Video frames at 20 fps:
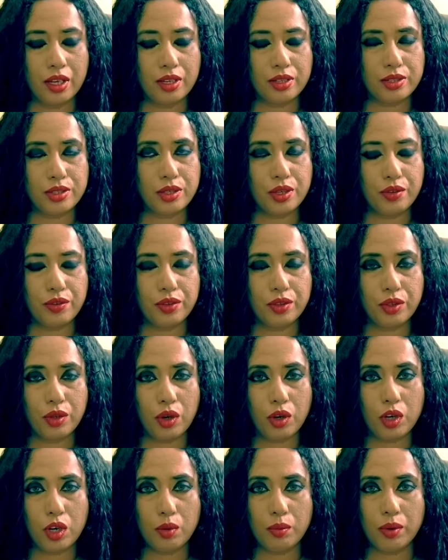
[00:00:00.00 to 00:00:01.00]
So if you
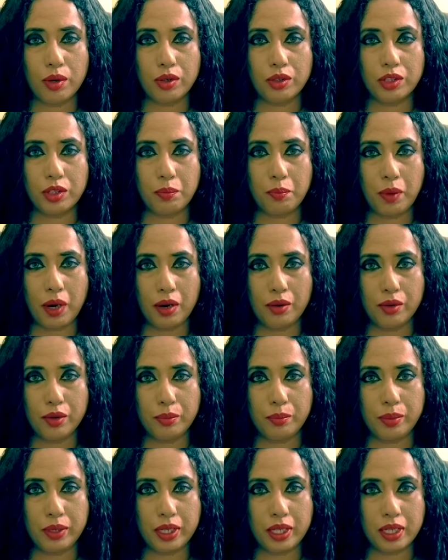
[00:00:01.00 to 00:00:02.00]
talk about the
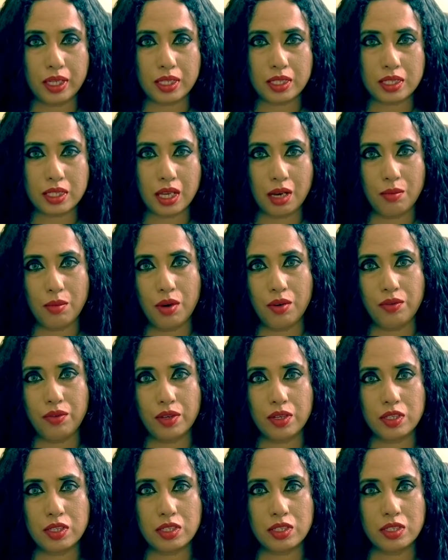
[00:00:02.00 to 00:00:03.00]
power play, some of
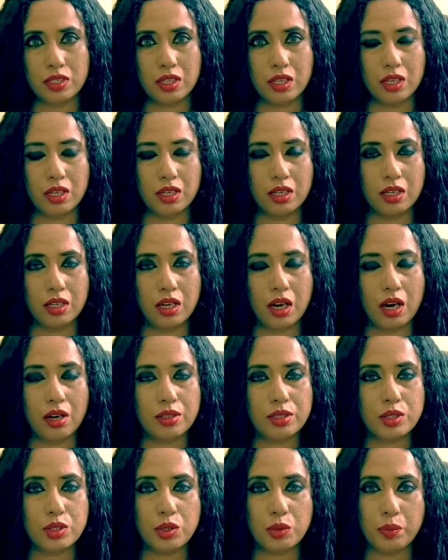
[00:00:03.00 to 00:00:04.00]
us
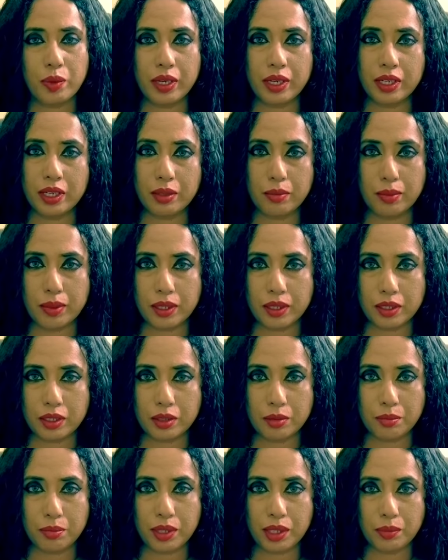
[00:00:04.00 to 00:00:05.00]
are super
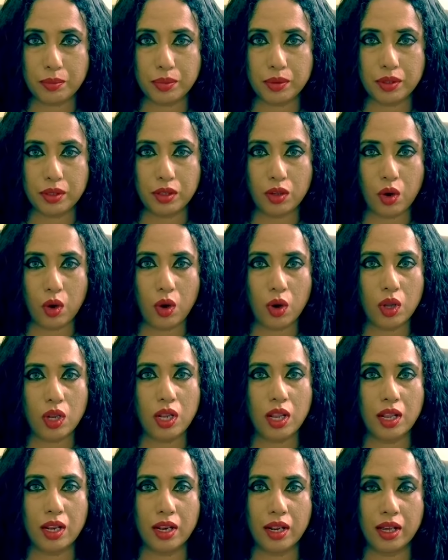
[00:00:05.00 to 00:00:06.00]
independent people
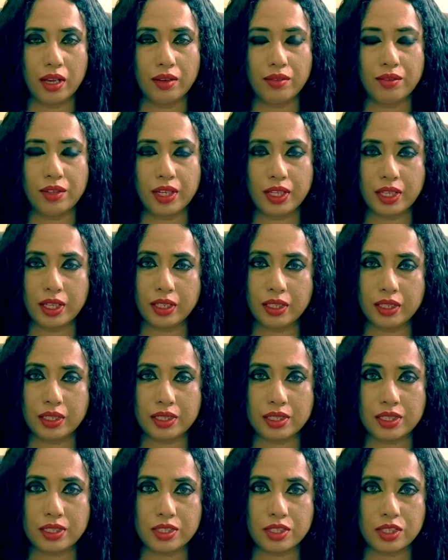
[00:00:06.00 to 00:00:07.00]
all our life, taking
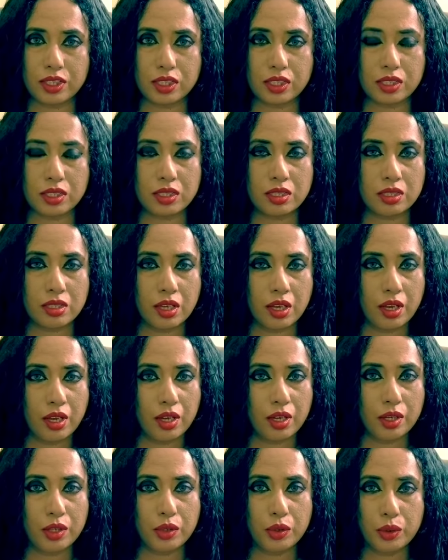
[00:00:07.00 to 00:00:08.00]
decisions,
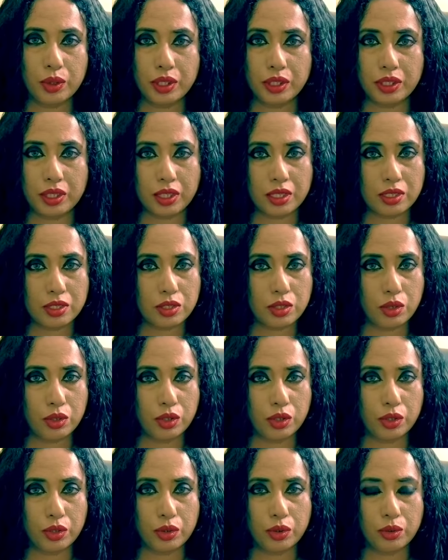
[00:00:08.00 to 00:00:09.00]
doing things on
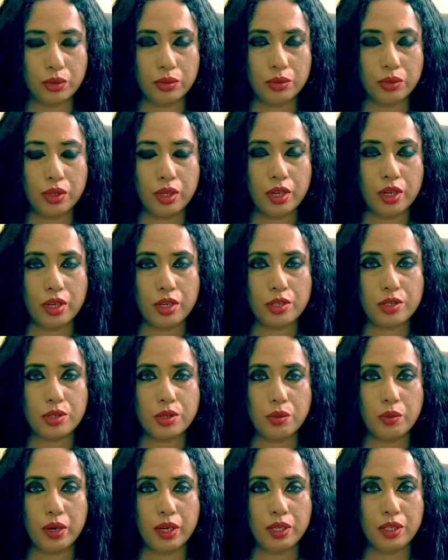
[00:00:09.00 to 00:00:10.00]
our own.
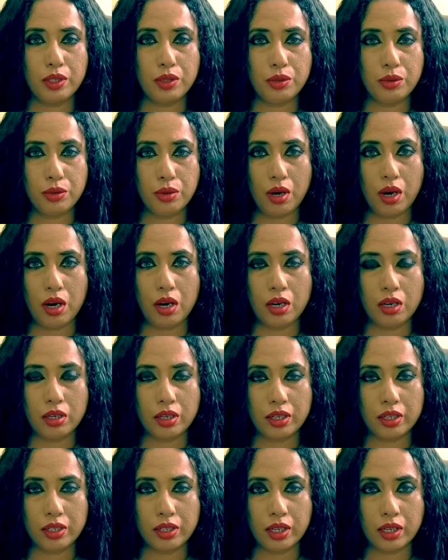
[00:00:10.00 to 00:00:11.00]
So when you are
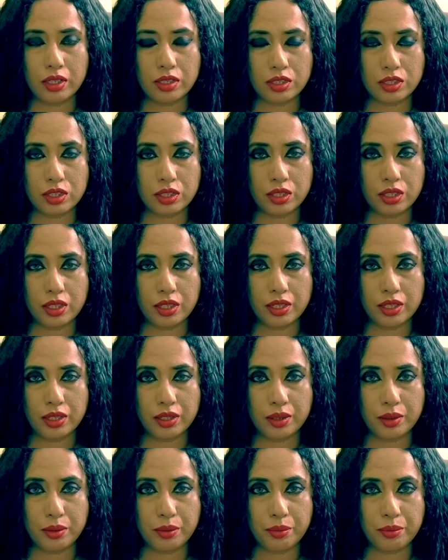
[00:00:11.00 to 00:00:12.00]
indulging in
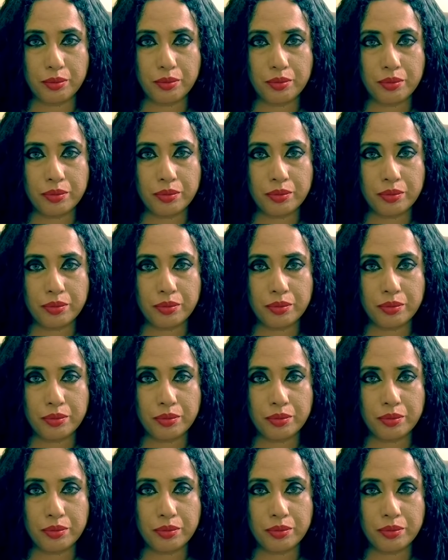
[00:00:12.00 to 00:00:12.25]
a